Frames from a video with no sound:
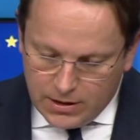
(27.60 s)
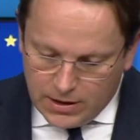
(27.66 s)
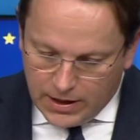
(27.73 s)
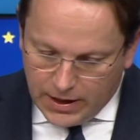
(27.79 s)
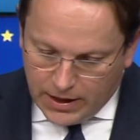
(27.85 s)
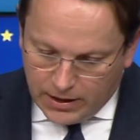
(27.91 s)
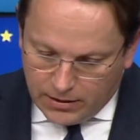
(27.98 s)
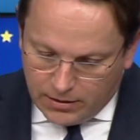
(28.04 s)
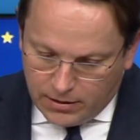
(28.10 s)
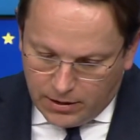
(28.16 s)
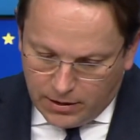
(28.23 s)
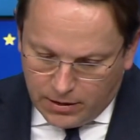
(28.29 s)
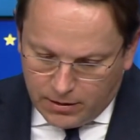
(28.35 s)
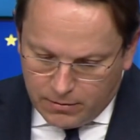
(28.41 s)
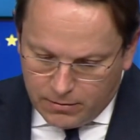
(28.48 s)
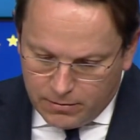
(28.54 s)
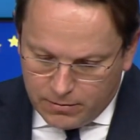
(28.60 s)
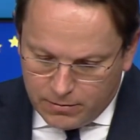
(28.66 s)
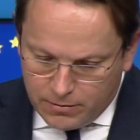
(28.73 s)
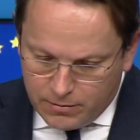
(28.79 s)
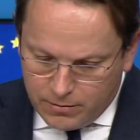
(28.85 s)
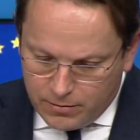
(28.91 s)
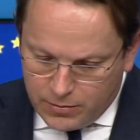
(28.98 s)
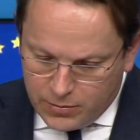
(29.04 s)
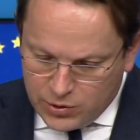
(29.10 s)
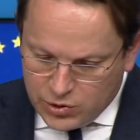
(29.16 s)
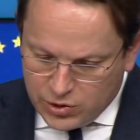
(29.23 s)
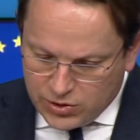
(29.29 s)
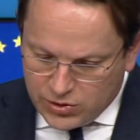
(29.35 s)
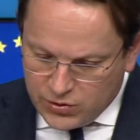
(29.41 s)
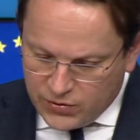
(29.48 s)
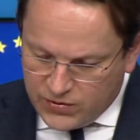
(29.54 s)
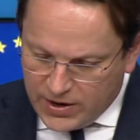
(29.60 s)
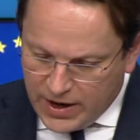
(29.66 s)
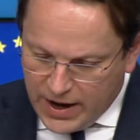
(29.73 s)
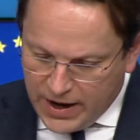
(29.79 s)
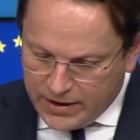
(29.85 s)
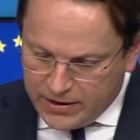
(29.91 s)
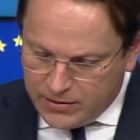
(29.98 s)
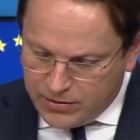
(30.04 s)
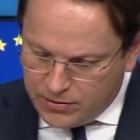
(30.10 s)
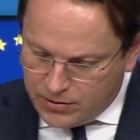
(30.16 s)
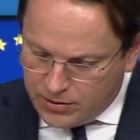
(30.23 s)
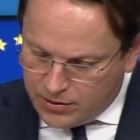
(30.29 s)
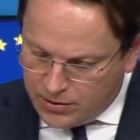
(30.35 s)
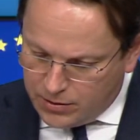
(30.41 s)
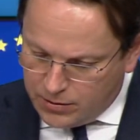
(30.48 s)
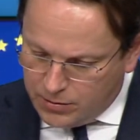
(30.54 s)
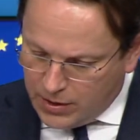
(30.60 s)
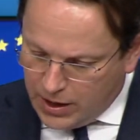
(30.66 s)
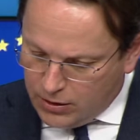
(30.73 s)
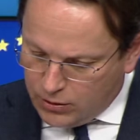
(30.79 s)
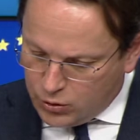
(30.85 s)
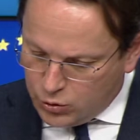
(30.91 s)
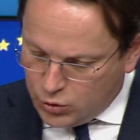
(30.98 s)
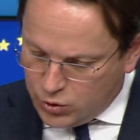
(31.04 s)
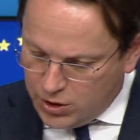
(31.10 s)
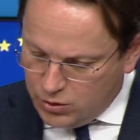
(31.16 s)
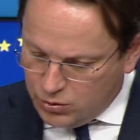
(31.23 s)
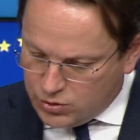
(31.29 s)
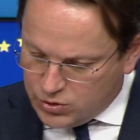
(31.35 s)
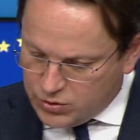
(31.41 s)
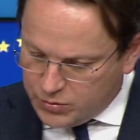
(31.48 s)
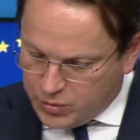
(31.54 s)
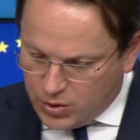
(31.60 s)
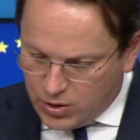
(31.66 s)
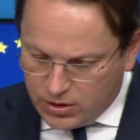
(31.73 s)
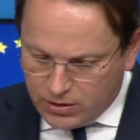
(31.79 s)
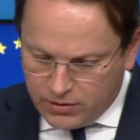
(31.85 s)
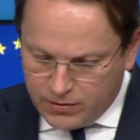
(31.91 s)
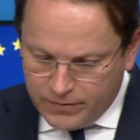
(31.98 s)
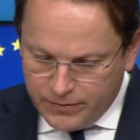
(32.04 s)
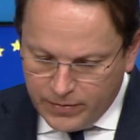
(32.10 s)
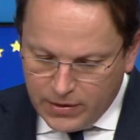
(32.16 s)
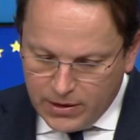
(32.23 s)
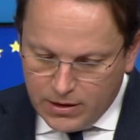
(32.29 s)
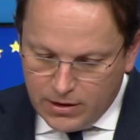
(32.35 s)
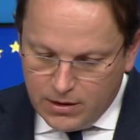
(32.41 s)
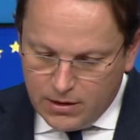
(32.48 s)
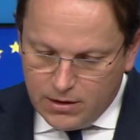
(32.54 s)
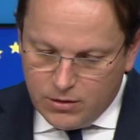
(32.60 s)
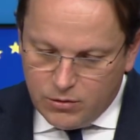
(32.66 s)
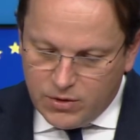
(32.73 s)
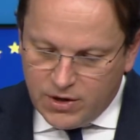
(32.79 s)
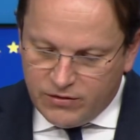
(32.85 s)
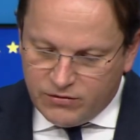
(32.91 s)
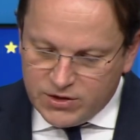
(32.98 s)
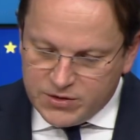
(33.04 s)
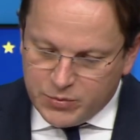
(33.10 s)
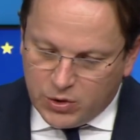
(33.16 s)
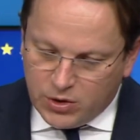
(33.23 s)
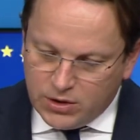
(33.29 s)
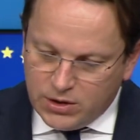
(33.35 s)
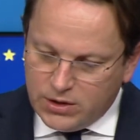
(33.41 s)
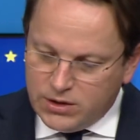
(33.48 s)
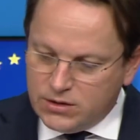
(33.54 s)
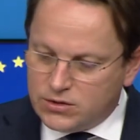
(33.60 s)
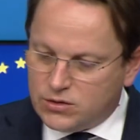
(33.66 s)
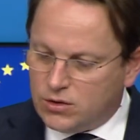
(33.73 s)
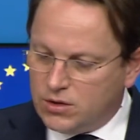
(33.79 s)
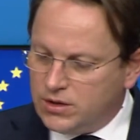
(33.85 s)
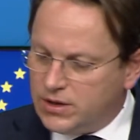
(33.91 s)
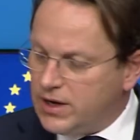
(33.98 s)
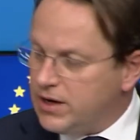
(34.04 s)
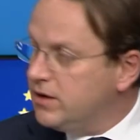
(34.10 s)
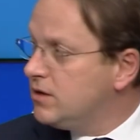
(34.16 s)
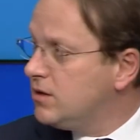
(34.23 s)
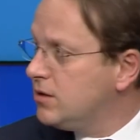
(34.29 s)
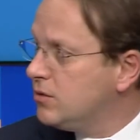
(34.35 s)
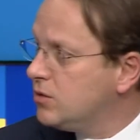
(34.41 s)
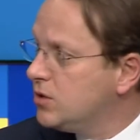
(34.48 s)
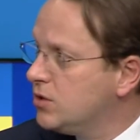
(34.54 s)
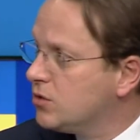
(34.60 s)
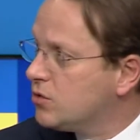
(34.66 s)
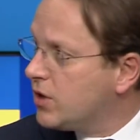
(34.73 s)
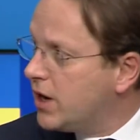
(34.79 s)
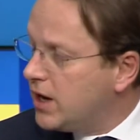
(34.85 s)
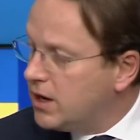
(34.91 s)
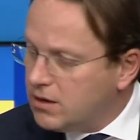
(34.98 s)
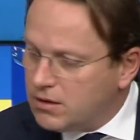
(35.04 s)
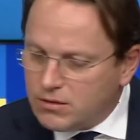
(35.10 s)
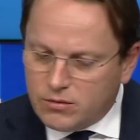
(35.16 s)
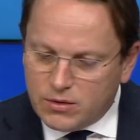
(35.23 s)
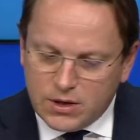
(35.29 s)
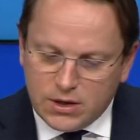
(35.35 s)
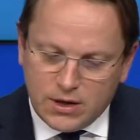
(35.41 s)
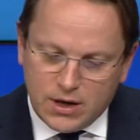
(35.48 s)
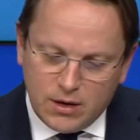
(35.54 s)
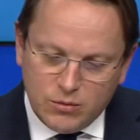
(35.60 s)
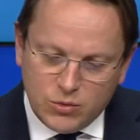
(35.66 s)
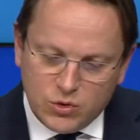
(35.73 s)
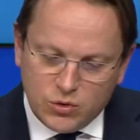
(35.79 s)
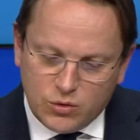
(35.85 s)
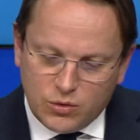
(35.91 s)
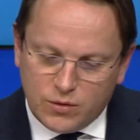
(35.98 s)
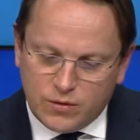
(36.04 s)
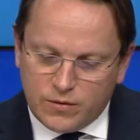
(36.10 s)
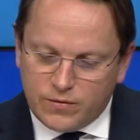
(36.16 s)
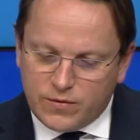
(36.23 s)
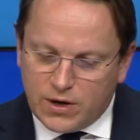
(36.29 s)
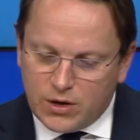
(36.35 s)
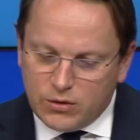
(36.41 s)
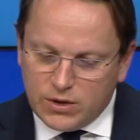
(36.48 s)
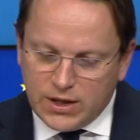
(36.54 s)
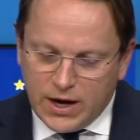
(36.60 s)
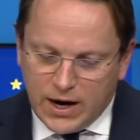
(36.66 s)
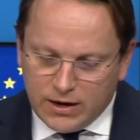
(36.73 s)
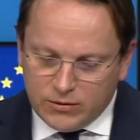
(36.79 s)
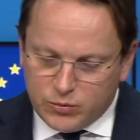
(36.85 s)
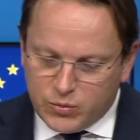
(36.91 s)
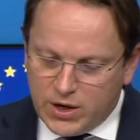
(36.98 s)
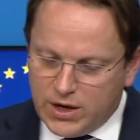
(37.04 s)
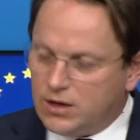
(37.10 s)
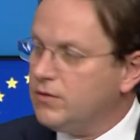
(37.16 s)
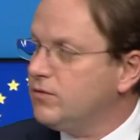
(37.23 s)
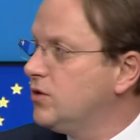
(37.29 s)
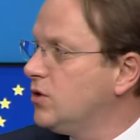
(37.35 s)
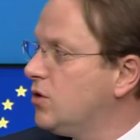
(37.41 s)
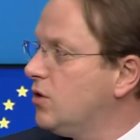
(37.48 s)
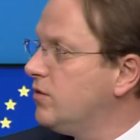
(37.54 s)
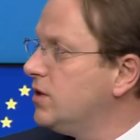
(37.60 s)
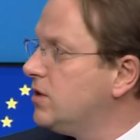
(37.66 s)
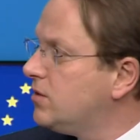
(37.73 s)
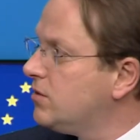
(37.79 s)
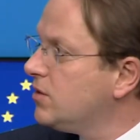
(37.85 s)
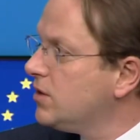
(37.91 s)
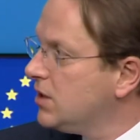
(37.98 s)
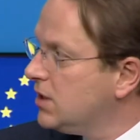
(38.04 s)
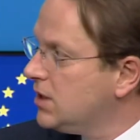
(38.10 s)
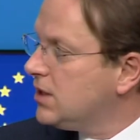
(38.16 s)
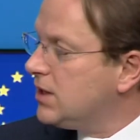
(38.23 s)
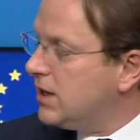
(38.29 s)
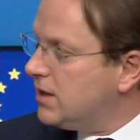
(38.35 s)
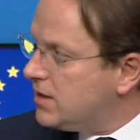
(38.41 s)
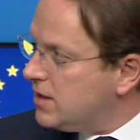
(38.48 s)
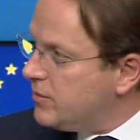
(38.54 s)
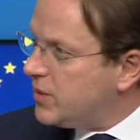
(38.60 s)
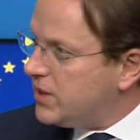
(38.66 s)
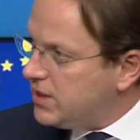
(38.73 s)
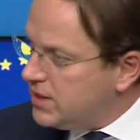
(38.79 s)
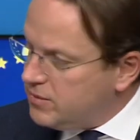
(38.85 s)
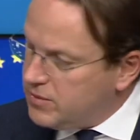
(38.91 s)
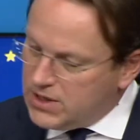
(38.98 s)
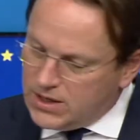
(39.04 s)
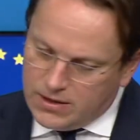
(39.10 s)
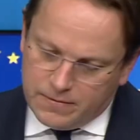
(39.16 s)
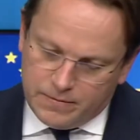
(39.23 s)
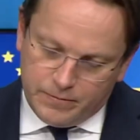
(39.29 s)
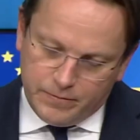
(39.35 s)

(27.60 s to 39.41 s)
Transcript: And um, just to flag uh, our continued support, we have responded in solidarity with Ukraine when it came to following the outbreak of the COVID-19 pandemic.